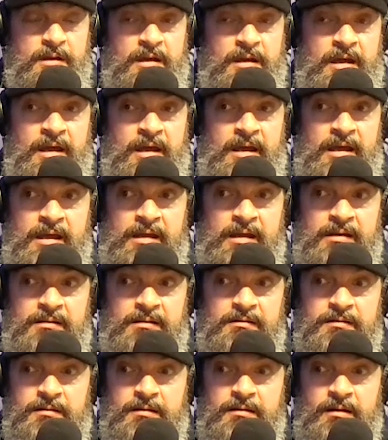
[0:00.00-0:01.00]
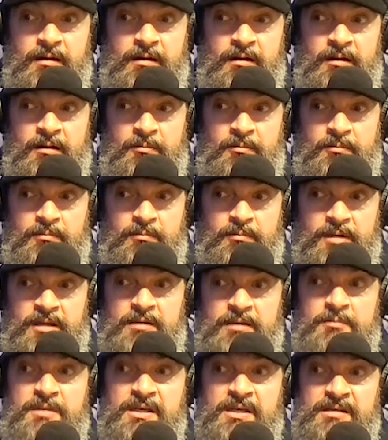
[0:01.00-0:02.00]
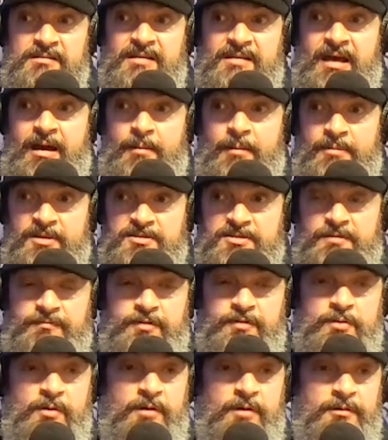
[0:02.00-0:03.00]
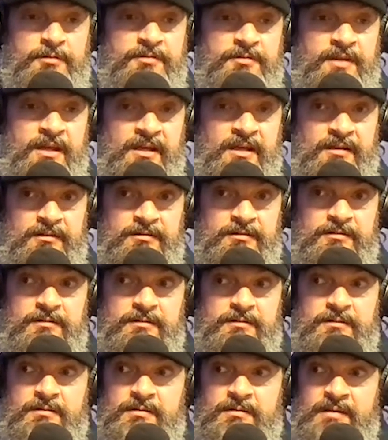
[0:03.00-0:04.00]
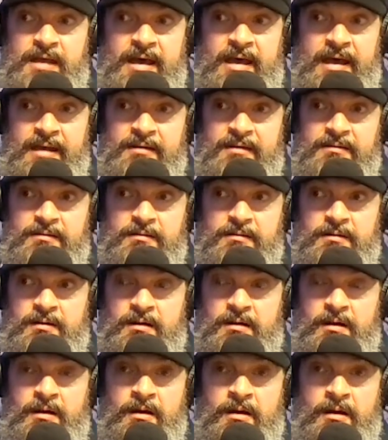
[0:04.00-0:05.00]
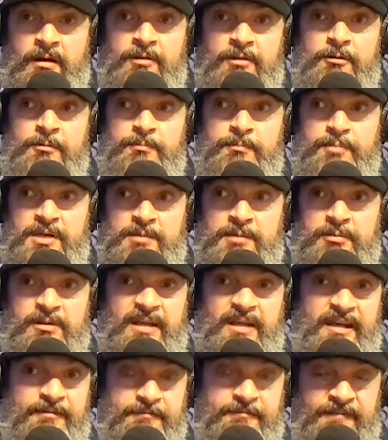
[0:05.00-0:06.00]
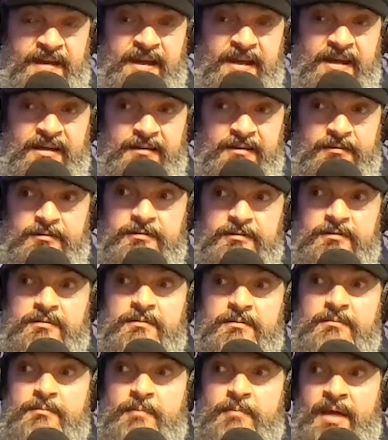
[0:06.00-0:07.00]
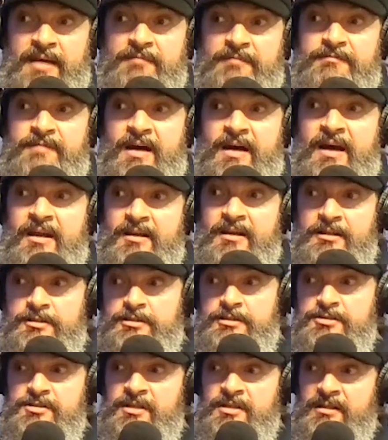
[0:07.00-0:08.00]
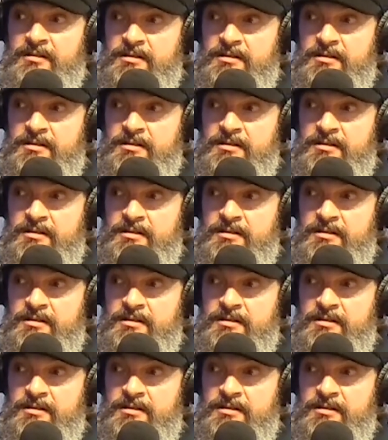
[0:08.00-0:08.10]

And um, in the meantime, there's a few other things that other people like fans might find interesting.